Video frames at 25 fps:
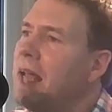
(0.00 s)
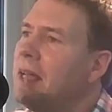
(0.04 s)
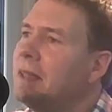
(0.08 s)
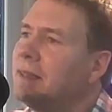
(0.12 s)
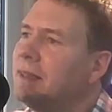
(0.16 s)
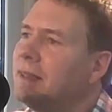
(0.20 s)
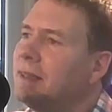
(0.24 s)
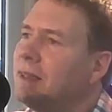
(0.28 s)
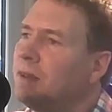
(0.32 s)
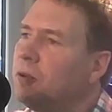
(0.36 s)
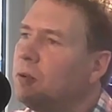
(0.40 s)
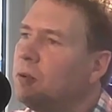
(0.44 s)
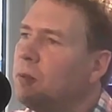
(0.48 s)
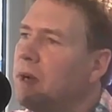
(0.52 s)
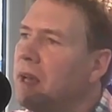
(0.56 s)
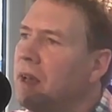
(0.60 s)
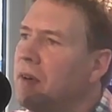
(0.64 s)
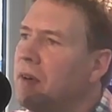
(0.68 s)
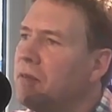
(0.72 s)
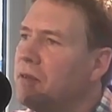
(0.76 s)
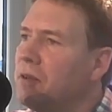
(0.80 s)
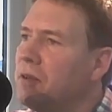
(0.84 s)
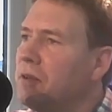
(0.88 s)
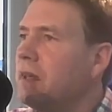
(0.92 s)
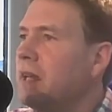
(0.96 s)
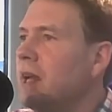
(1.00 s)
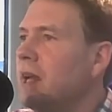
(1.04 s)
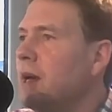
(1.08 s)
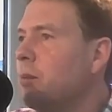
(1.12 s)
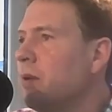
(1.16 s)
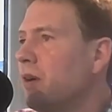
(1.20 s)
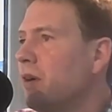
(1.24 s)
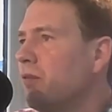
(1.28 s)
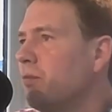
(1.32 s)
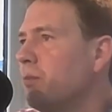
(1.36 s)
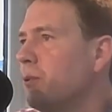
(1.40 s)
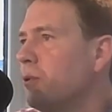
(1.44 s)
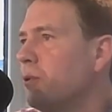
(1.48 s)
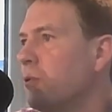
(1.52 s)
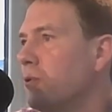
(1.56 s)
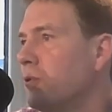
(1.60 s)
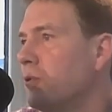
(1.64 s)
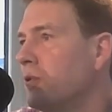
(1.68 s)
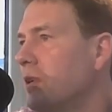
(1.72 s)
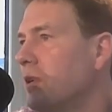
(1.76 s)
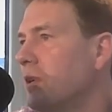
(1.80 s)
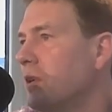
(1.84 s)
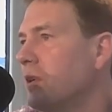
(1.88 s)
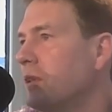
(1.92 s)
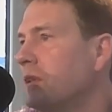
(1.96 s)
there a way of doing it above board?
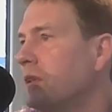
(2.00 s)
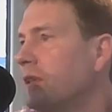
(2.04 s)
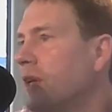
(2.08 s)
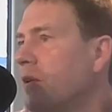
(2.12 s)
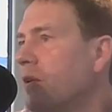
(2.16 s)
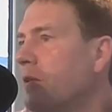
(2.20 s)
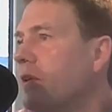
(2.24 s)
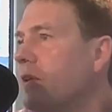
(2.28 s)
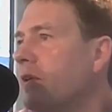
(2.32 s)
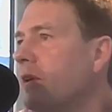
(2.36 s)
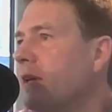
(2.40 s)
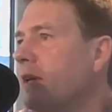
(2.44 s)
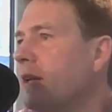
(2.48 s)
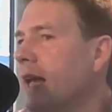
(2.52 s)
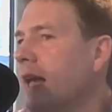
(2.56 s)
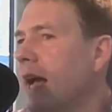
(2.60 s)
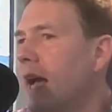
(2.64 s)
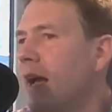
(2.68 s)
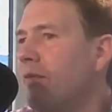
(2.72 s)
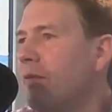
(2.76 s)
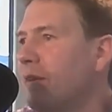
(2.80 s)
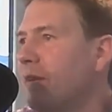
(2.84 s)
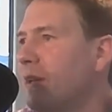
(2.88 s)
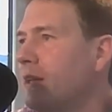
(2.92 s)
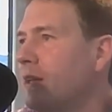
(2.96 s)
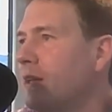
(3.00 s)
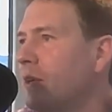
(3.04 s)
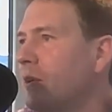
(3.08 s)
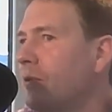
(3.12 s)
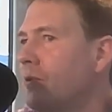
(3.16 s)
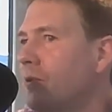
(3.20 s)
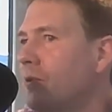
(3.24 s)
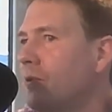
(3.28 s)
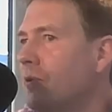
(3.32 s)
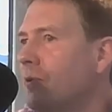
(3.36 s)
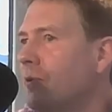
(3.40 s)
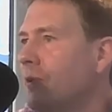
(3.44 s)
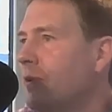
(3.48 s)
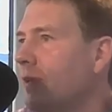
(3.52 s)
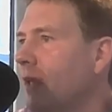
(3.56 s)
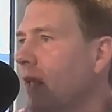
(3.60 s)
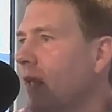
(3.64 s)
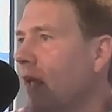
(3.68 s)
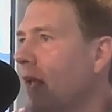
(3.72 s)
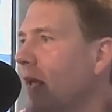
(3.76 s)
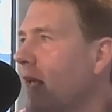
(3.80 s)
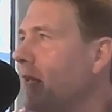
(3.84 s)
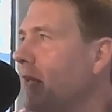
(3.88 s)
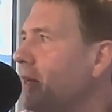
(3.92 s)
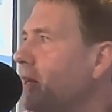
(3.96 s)
So you can have in your
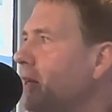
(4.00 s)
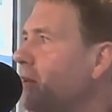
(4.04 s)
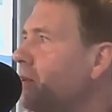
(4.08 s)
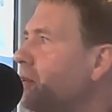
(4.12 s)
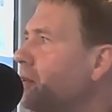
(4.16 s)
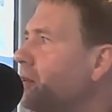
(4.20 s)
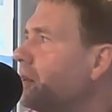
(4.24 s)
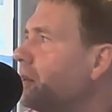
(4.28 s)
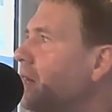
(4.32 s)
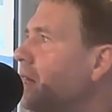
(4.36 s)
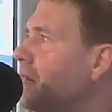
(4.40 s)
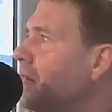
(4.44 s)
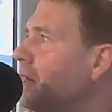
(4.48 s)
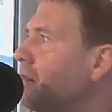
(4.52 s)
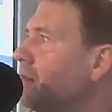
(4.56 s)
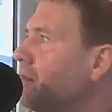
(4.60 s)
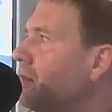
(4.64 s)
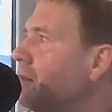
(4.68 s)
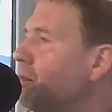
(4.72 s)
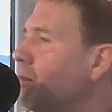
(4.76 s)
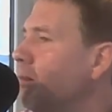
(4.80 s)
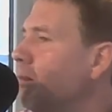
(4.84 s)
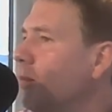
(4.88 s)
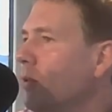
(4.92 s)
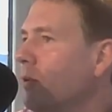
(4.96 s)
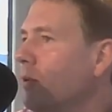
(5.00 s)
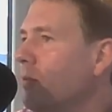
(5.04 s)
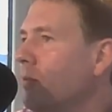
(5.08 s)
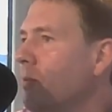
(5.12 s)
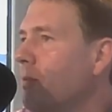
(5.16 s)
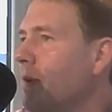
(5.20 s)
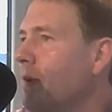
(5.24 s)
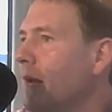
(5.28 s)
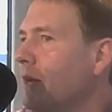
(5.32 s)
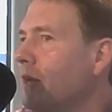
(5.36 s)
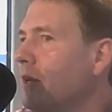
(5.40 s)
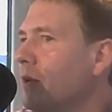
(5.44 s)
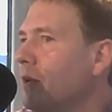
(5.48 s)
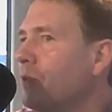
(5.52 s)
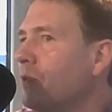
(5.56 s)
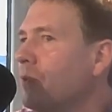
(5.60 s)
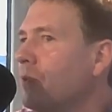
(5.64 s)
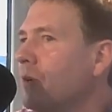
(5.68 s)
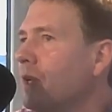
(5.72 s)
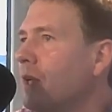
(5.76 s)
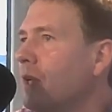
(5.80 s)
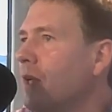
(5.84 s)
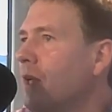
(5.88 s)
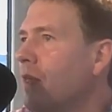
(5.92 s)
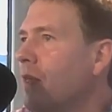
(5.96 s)
kind of employment manual,
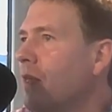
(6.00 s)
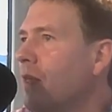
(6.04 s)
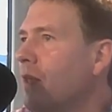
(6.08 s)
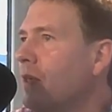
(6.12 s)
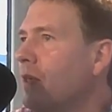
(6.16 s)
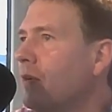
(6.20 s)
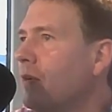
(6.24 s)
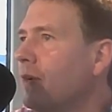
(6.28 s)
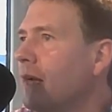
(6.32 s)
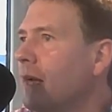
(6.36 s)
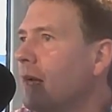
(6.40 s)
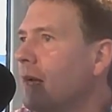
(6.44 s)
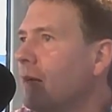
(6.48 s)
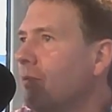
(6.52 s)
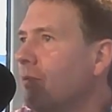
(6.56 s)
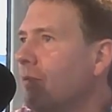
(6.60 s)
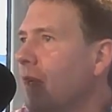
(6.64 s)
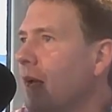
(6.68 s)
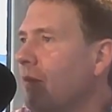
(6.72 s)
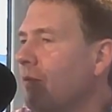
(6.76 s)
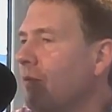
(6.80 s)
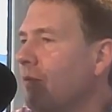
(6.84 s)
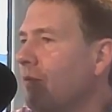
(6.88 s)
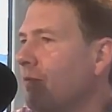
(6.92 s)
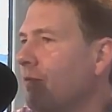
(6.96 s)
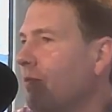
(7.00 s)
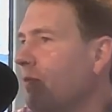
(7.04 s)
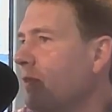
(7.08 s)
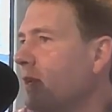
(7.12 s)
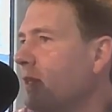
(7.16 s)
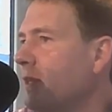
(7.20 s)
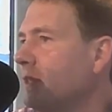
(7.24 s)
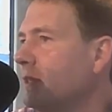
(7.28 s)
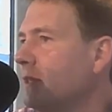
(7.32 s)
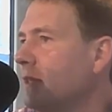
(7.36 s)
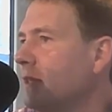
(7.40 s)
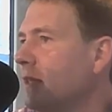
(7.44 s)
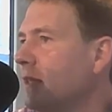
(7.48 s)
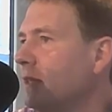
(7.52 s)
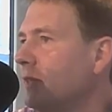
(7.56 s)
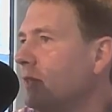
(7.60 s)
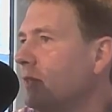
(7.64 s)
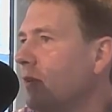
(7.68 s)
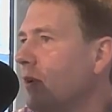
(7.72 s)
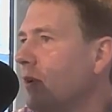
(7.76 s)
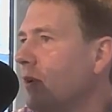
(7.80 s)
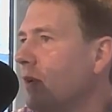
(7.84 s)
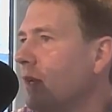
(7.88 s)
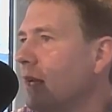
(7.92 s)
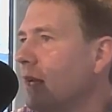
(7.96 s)
you get 30 days of
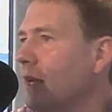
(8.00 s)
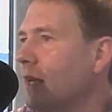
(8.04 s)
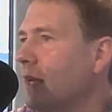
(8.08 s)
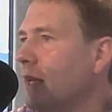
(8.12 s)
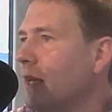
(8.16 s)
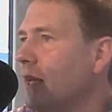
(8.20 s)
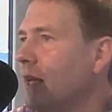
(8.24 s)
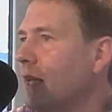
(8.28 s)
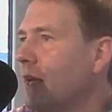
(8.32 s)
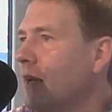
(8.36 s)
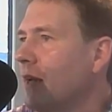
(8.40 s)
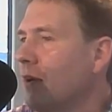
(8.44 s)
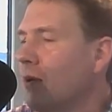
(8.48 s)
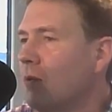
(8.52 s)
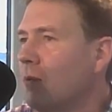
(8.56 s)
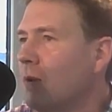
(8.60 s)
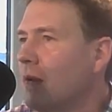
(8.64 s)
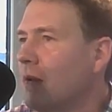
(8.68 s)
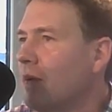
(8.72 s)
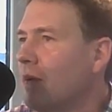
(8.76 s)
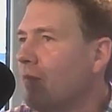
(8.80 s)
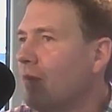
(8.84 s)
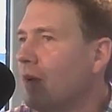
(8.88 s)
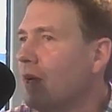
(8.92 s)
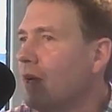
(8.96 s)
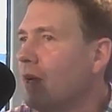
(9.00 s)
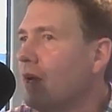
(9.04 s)
holiday a year or whatever.